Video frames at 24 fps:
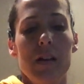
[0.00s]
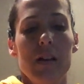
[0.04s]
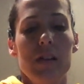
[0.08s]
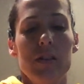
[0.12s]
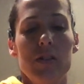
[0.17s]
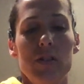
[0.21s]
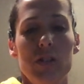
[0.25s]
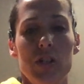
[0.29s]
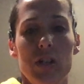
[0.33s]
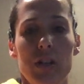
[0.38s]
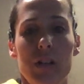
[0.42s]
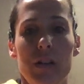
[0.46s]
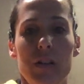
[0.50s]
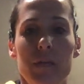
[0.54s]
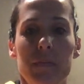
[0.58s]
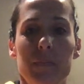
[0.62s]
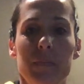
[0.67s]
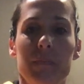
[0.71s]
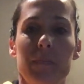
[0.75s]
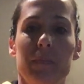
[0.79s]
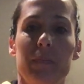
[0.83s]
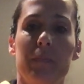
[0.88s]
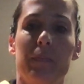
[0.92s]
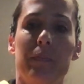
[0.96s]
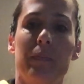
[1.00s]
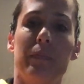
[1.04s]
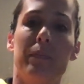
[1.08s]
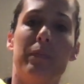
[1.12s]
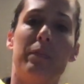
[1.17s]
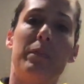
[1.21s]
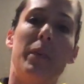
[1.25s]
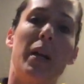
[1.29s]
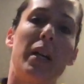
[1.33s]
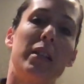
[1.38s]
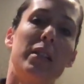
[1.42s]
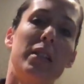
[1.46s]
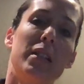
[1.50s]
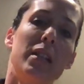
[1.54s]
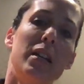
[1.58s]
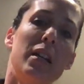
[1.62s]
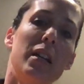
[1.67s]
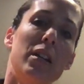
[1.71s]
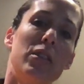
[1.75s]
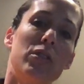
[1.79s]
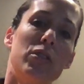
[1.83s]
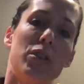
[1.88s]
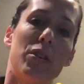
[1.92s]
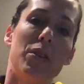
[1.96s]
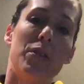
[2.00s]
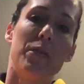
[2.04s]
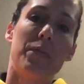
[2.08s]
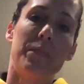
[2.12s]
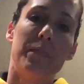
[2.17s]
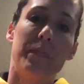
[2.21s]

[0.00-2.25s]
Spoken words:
G. Back to the intro.